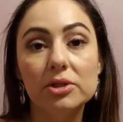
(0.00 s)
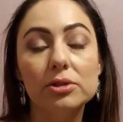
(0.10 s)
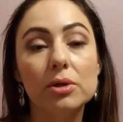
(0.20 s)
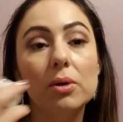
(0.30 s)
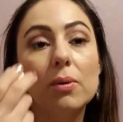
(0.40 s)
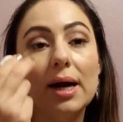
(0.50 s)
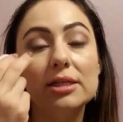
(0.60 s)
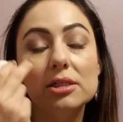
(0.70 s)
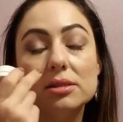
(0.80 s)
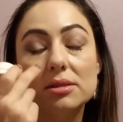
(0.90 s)
So I
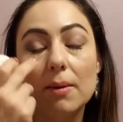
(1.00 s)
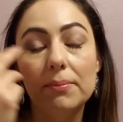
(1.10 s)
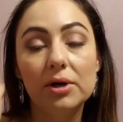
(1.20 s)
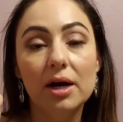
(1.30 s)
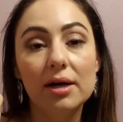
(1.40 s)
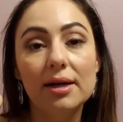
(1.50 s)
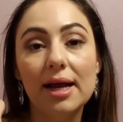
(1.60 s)
just put on an